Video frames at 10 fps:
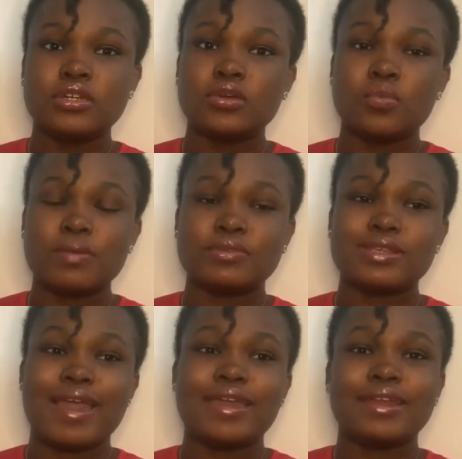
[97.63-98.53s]

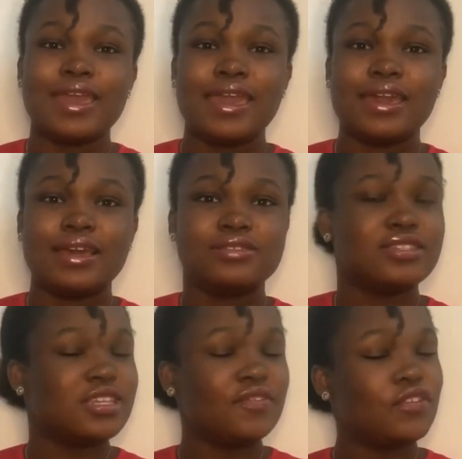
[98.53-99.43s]
website and
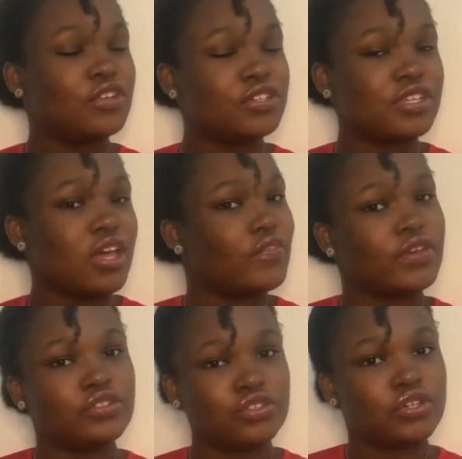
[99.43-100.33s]
see for yourself
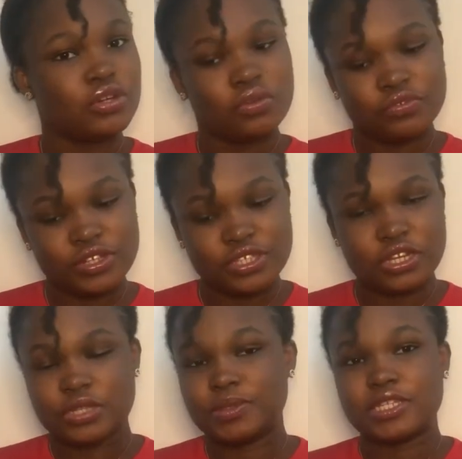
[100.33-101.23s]
and do your own
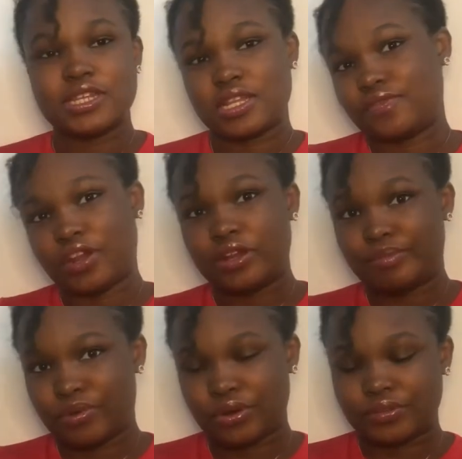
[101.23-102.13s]
research, because that's very
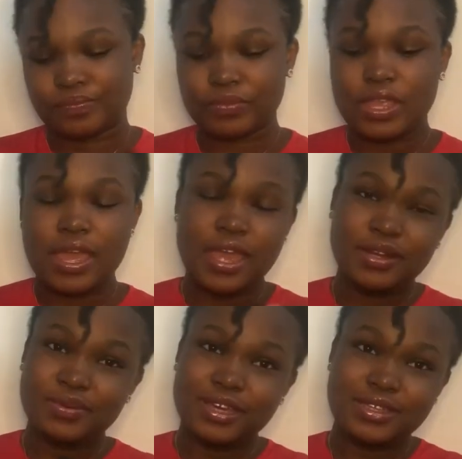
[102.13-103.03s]
important.
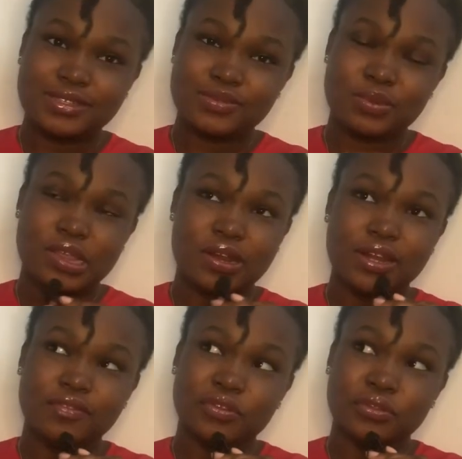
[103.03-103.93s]
Anyways, without
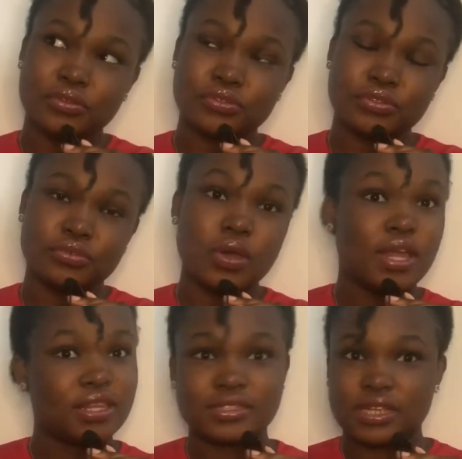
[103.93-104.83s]
any further ado,
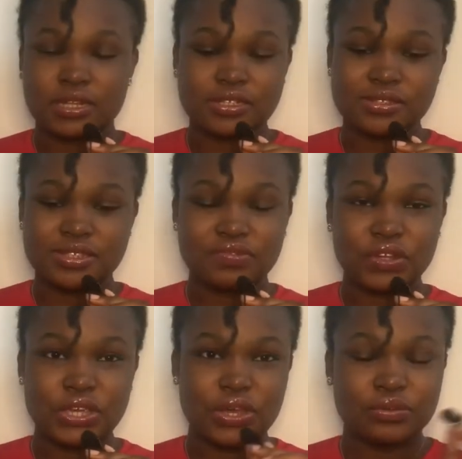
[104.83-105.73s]
let's get into this
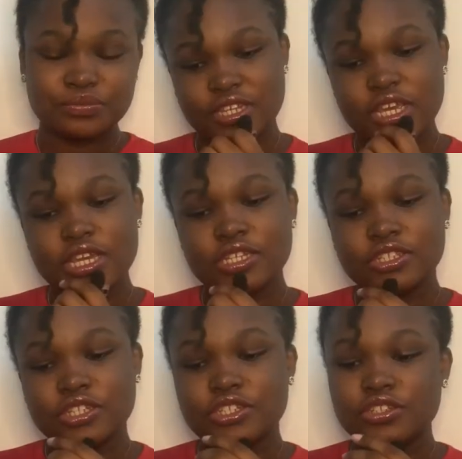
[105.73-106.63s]
video.
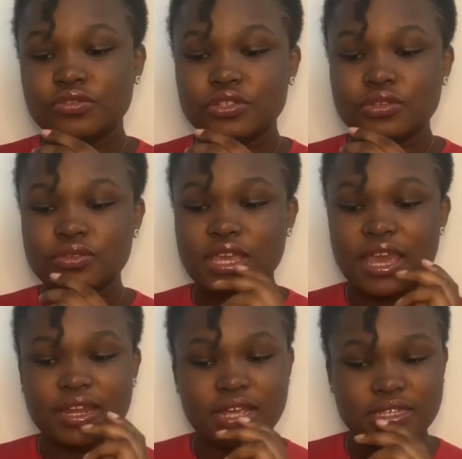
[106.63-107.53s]
Did you use
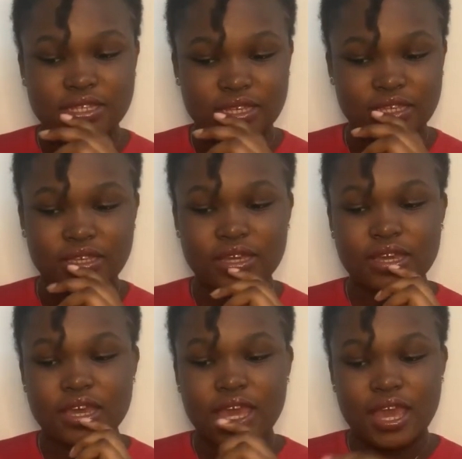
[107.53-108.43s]
NSE?
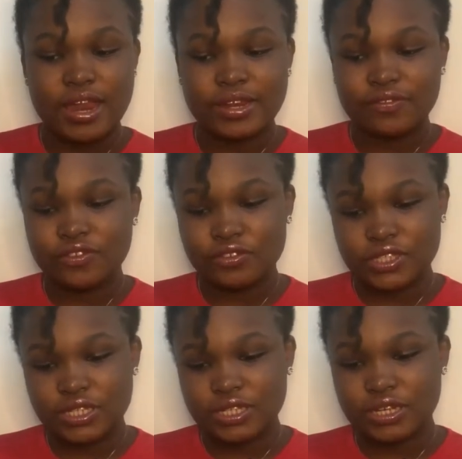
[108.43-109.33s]
And if you
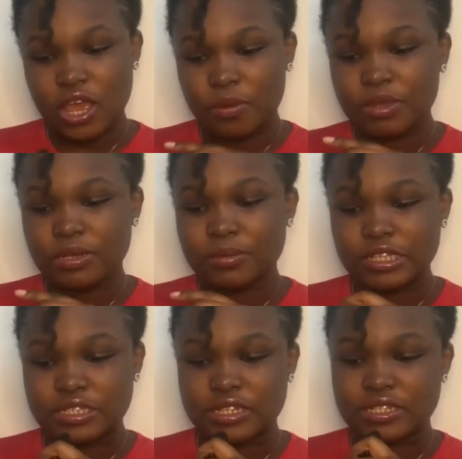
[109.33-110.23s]
did, how many
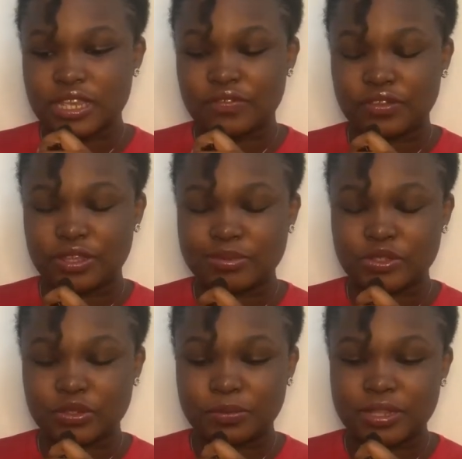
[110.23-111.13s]
months did it take for them
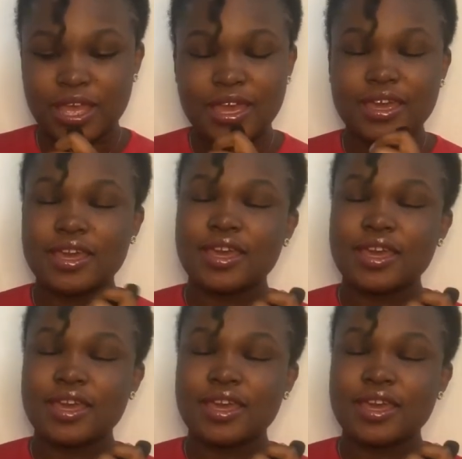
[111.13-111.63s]
to reply?